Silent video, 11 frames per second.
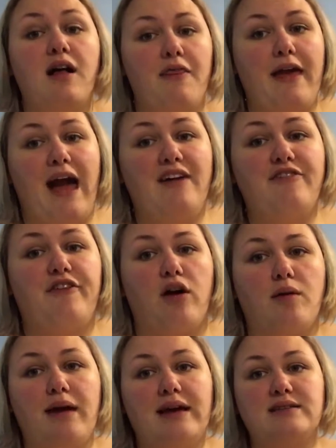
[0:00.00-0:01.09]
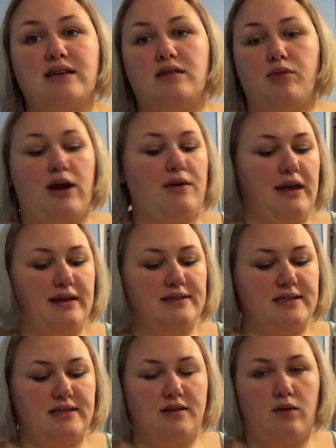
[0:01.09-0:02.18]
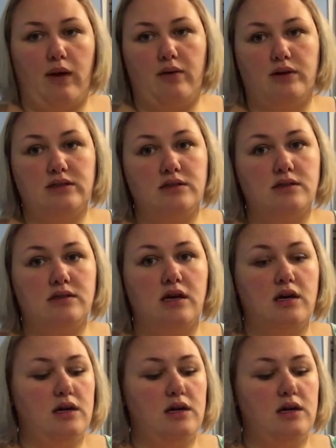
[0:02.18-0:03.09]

They have farm eggs, like the brown eggs. These are the white ones.